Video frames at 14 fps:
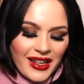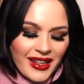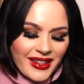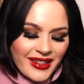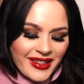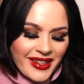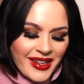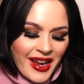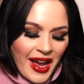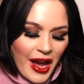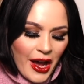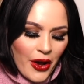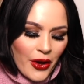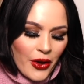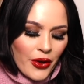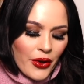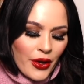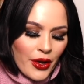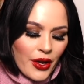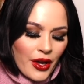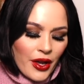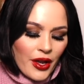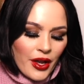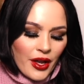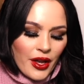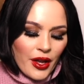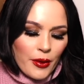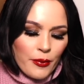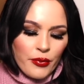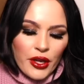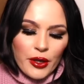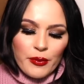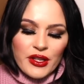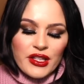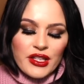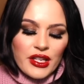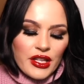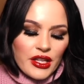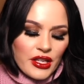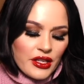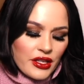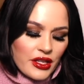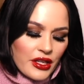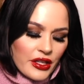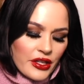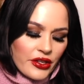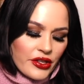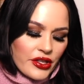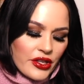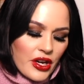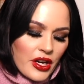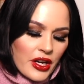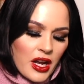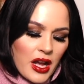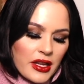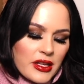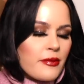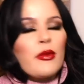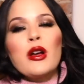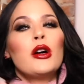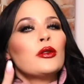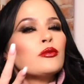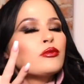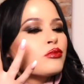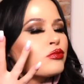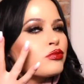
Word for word: Let's see how pigmented these glitters are. Cosmo,